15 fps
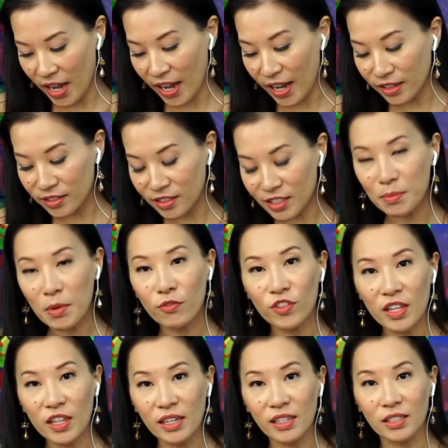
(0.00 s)
And some of
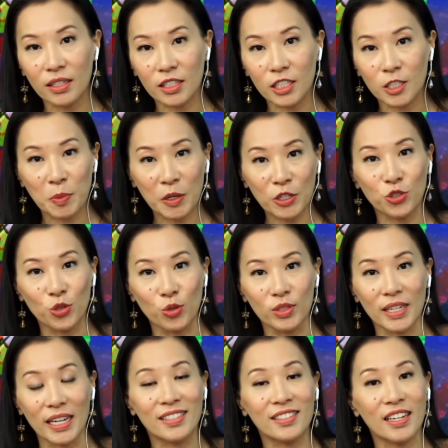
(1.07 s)
these specials
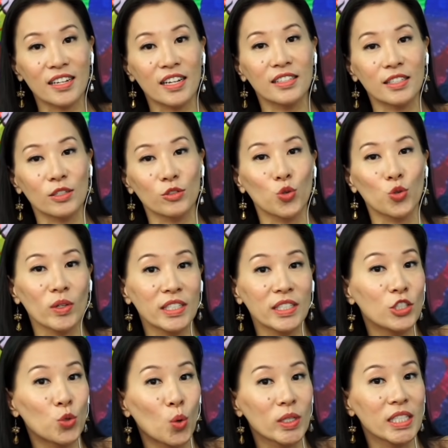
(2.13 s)
extend until
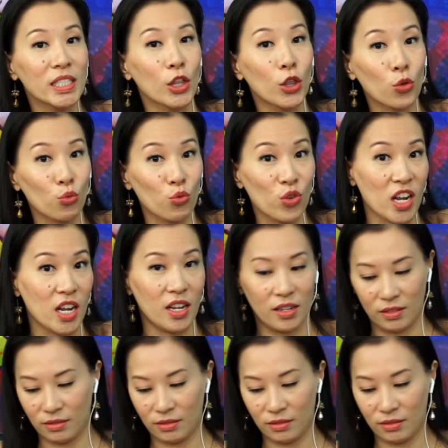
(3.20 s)
2023.